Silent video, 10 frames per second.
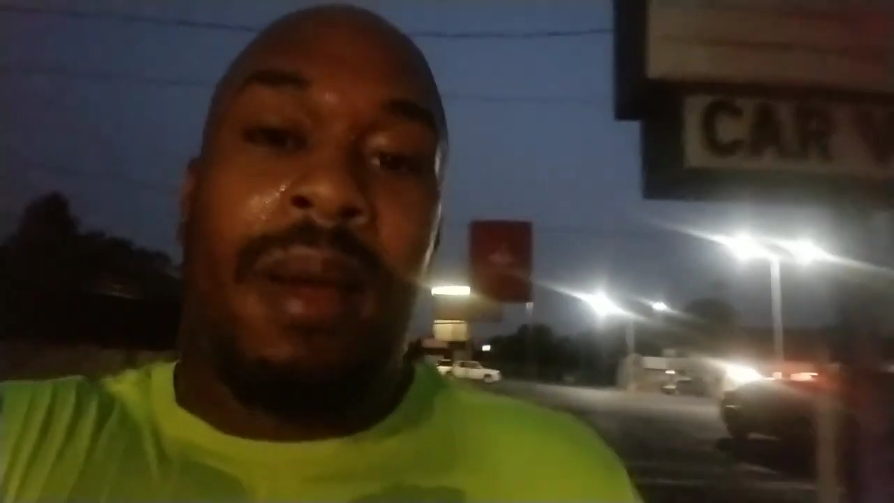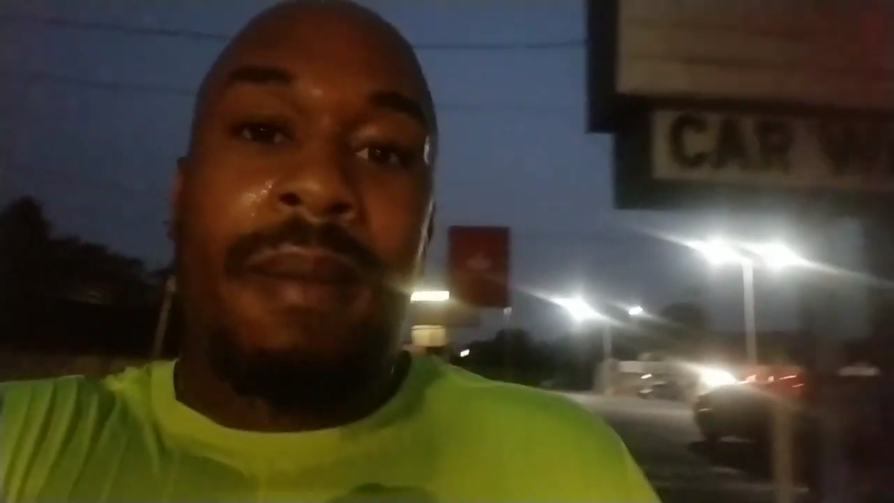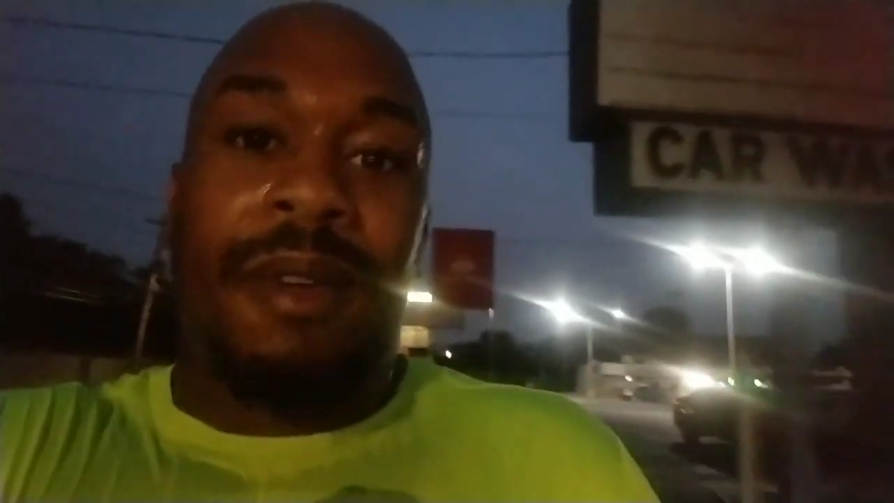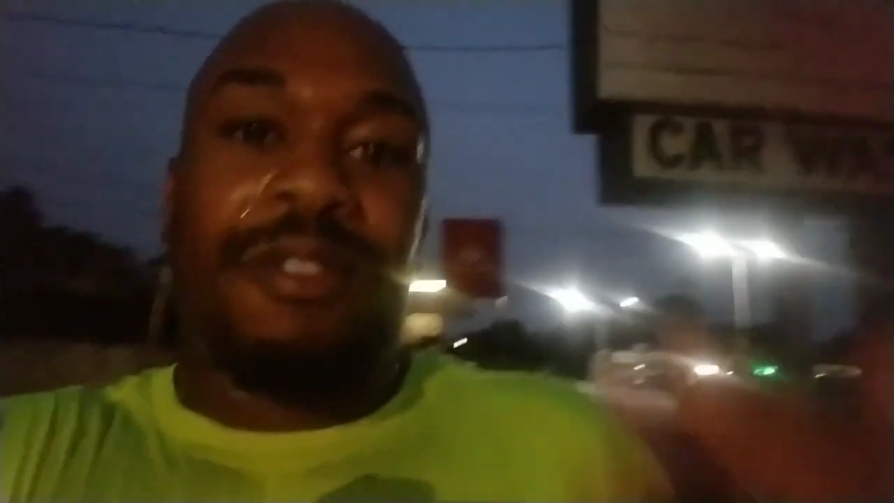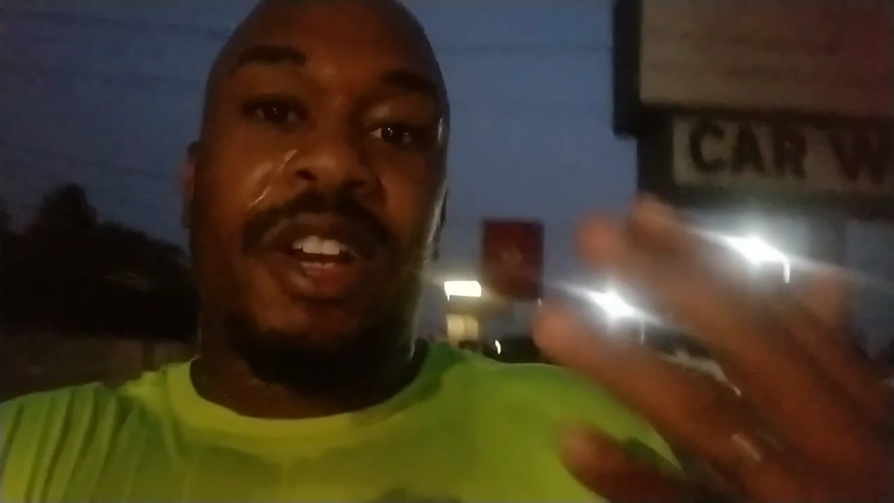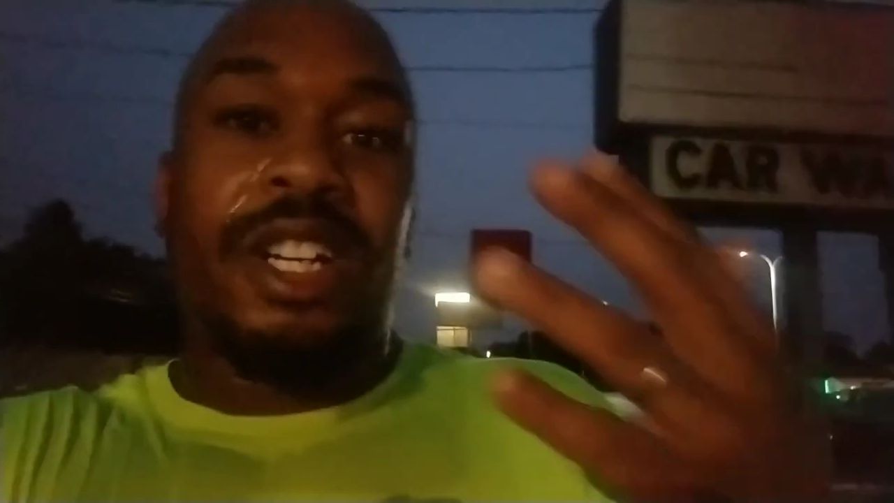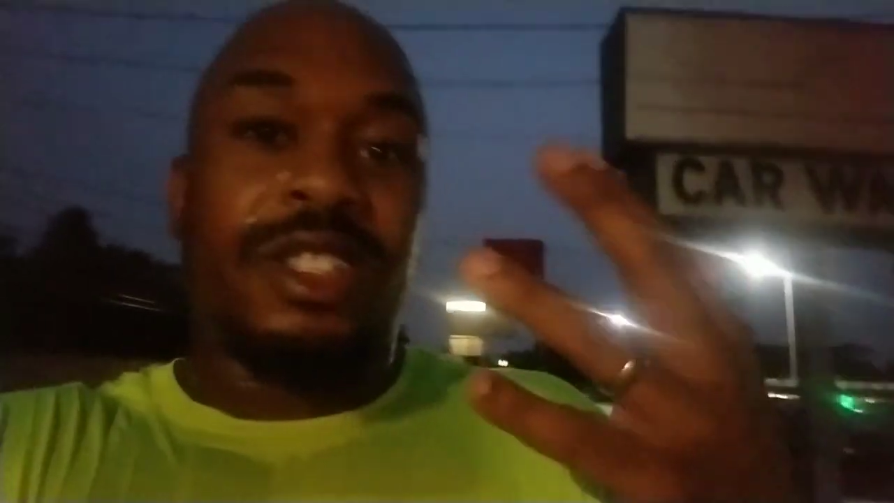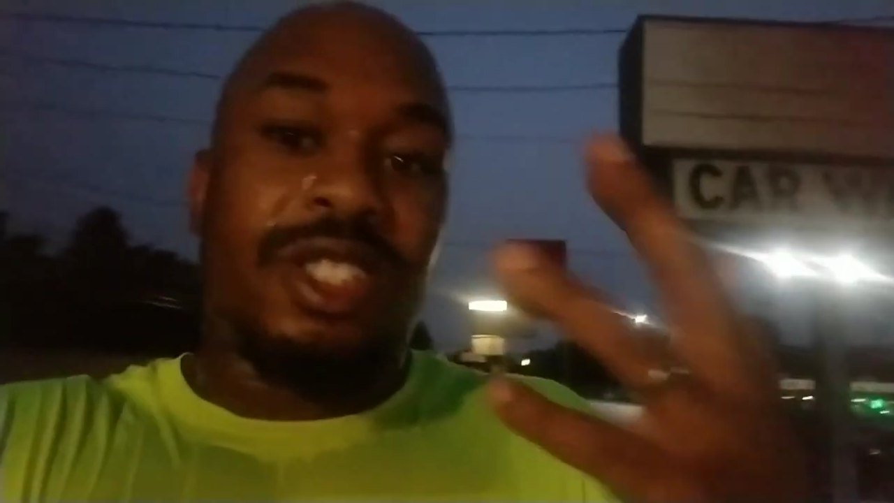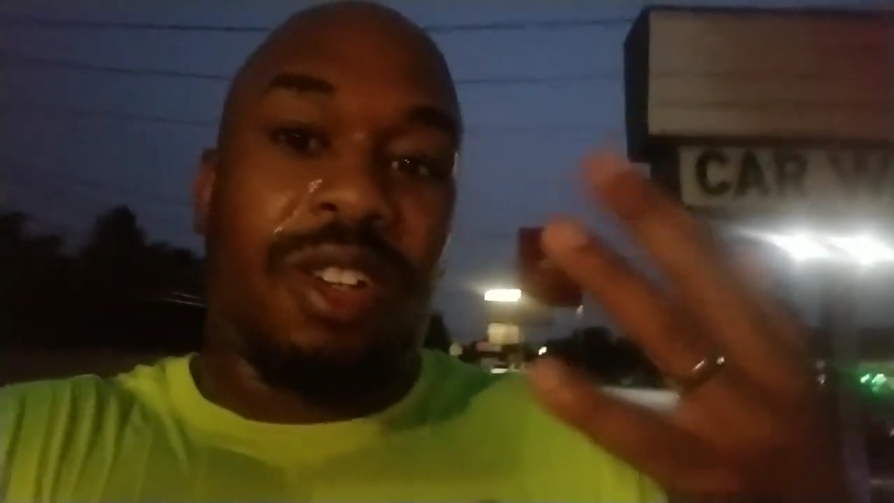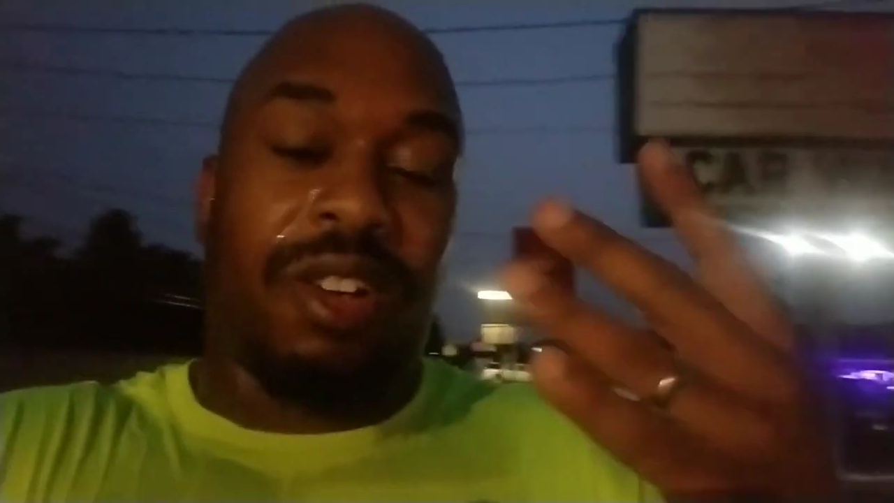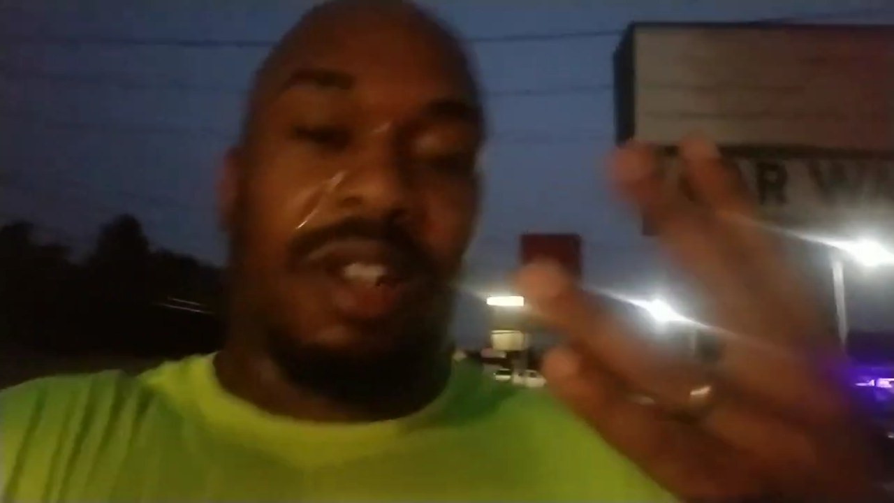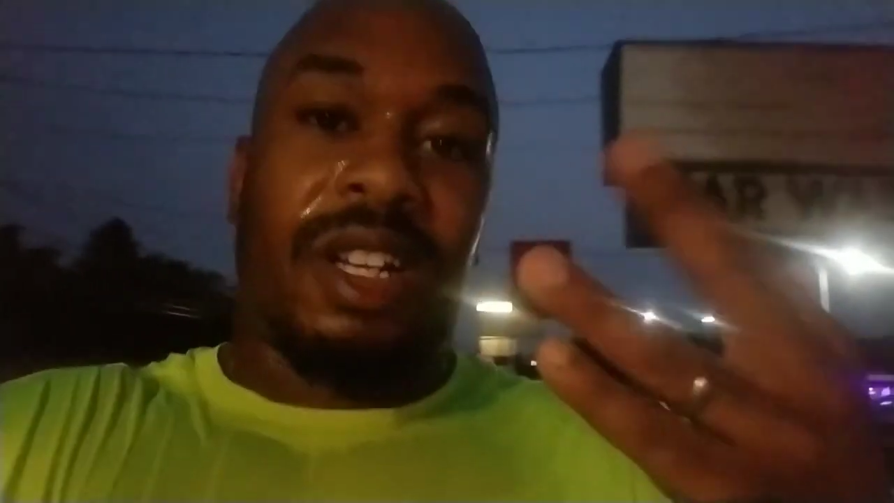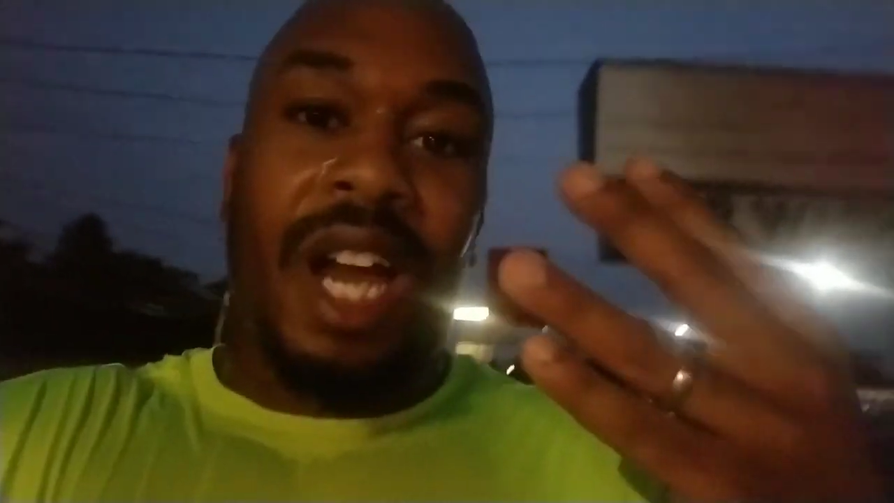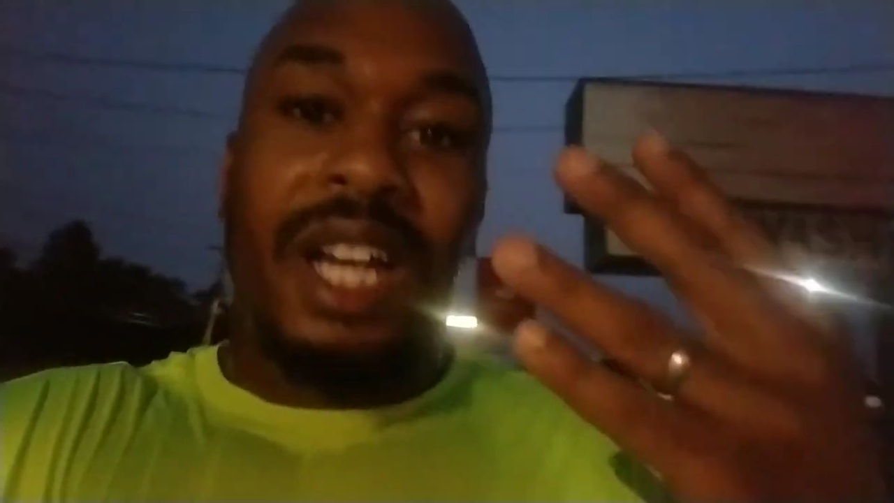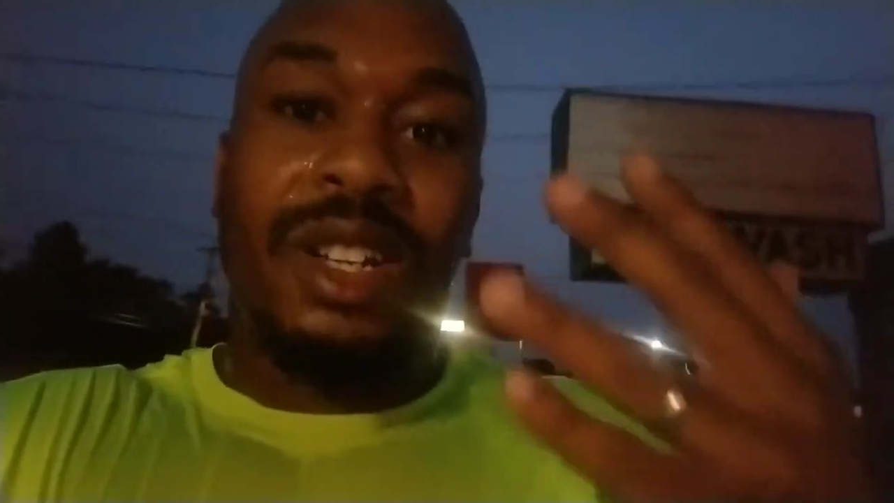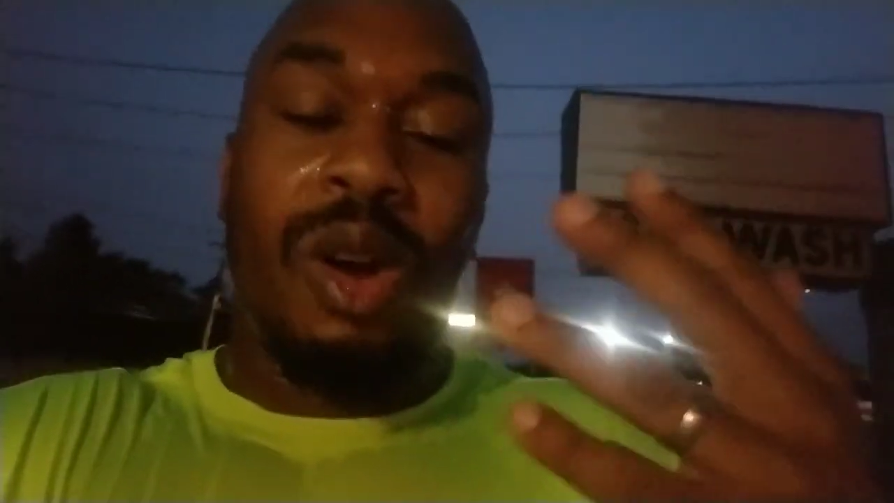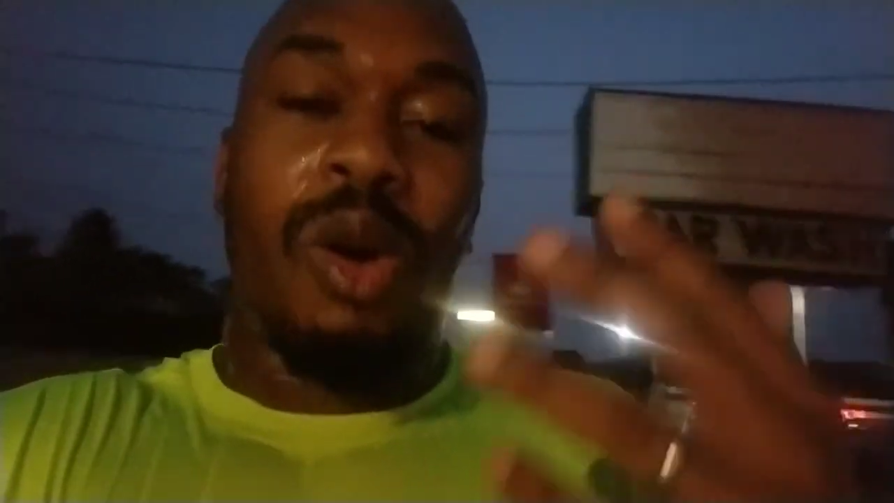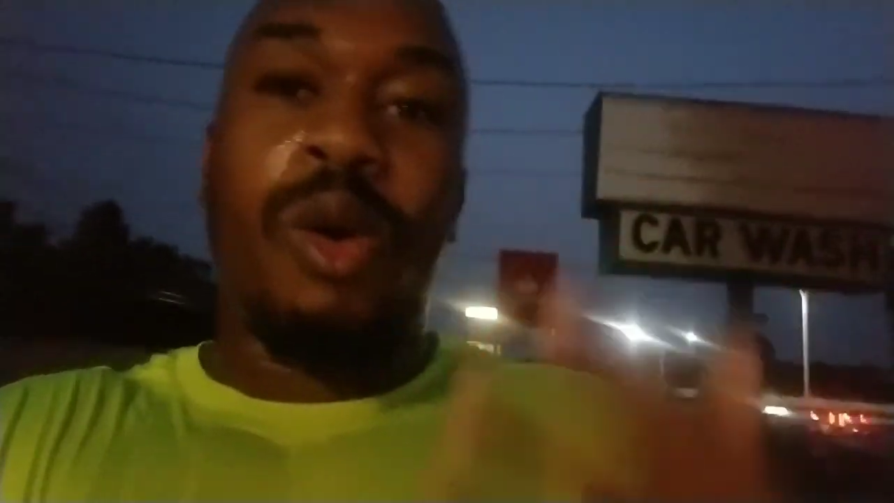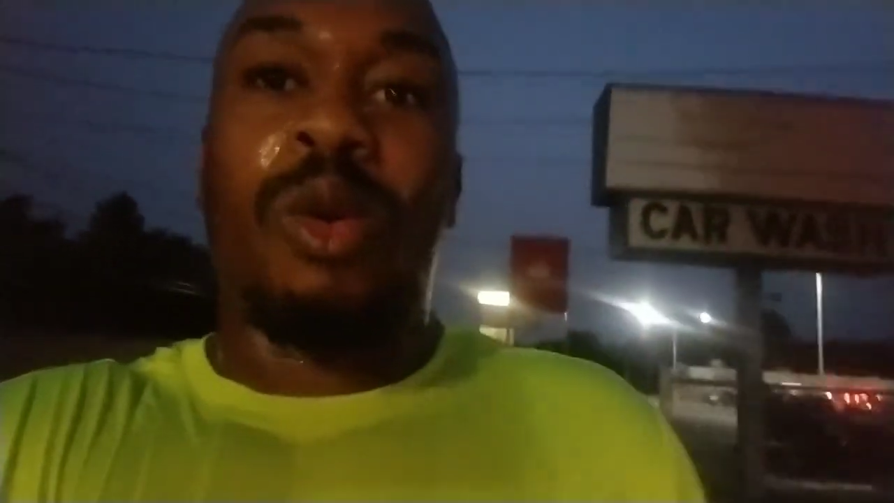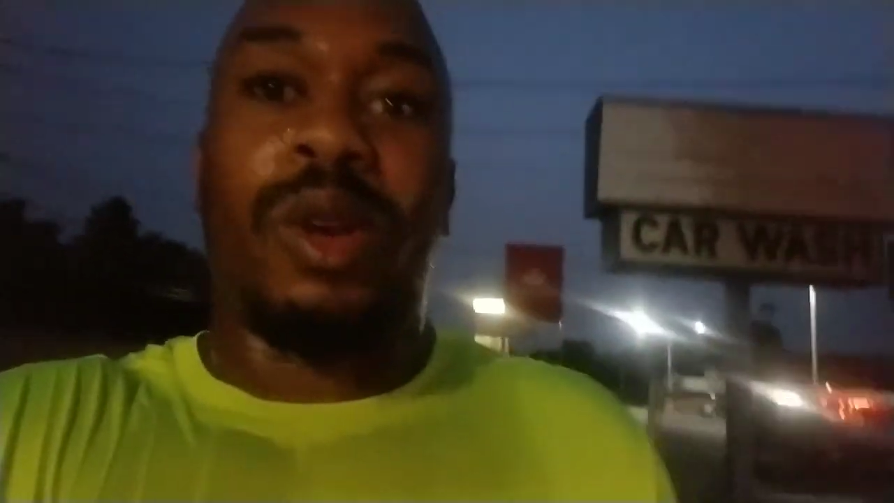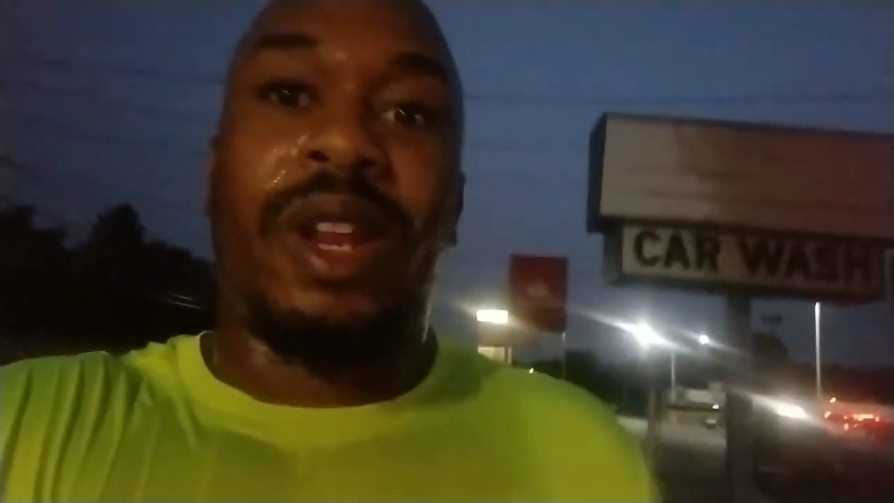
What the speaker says: My fingers are kind of cold